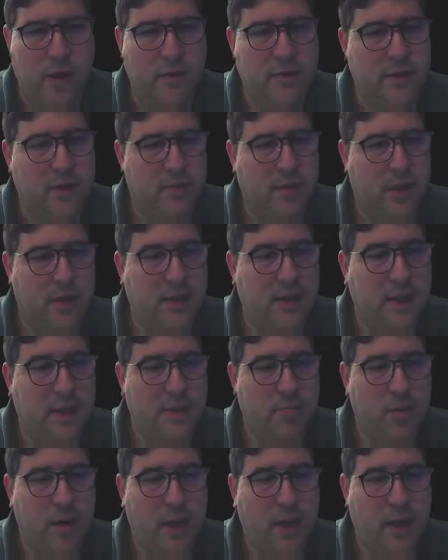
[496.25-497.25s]
If something
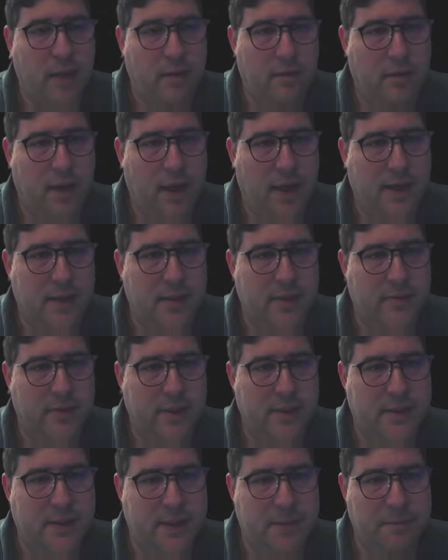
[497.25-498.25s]
does break, I can just
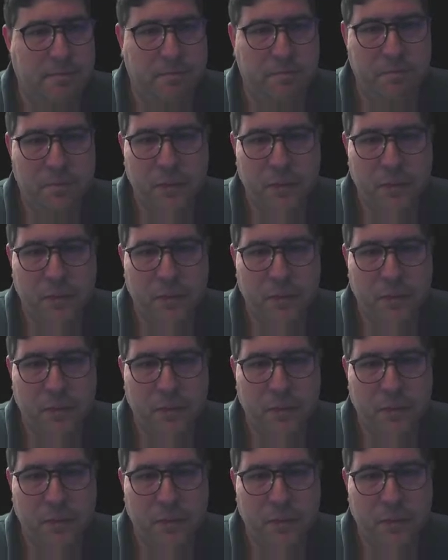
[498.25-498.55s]
fix it.